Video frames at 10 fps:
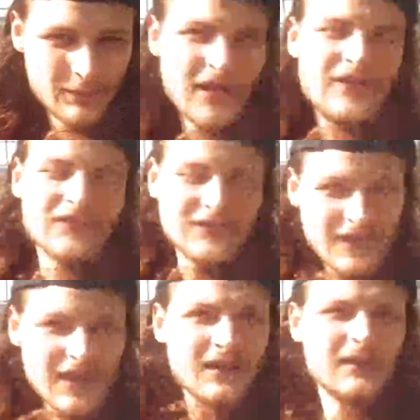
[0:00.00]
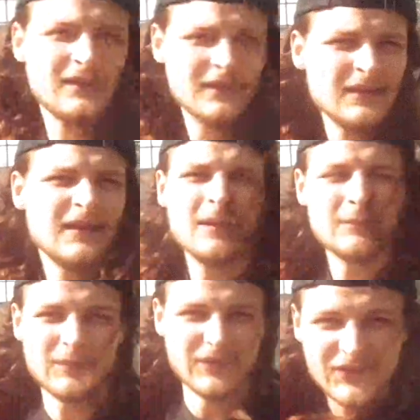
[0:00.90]
play the guitar,
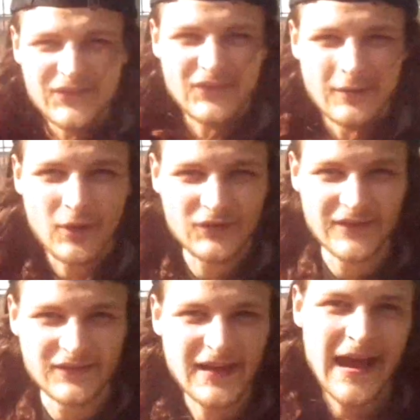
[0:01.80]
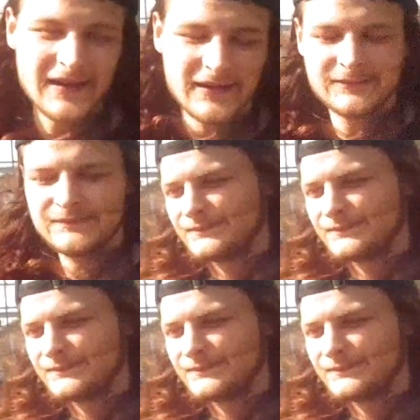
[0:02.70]
but this isn't the most entertaining.